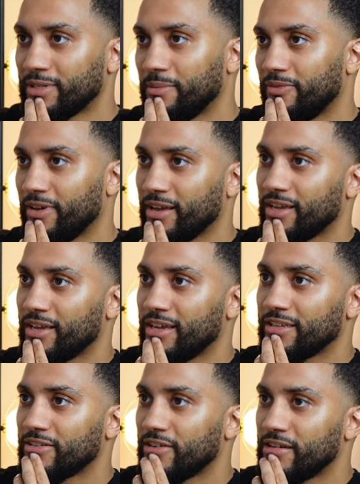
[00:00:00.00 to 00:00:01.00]
Yeah, for sure.
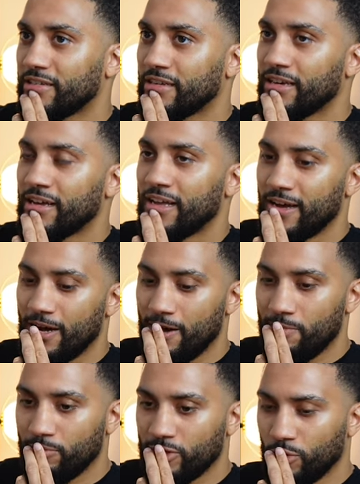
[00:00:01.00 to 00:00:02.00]
It's crazy.
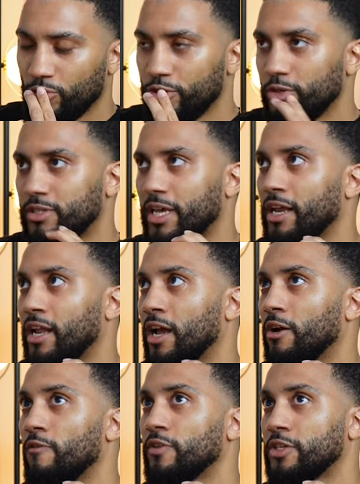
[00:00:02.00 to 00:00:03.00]
So would you say,
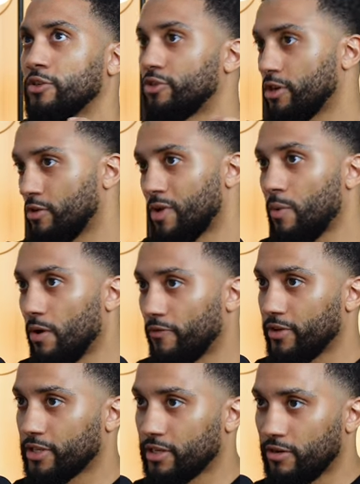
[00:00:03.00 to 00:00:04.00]
like, obviously you're doing quite well
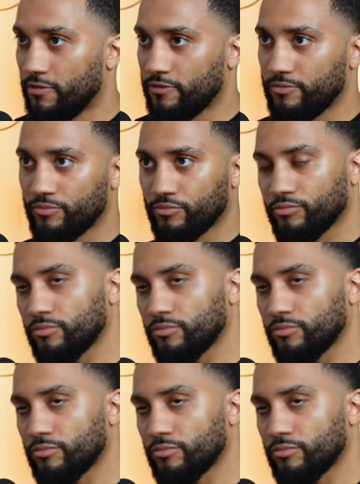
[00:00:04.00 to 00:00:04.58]
for yourself? Yeah.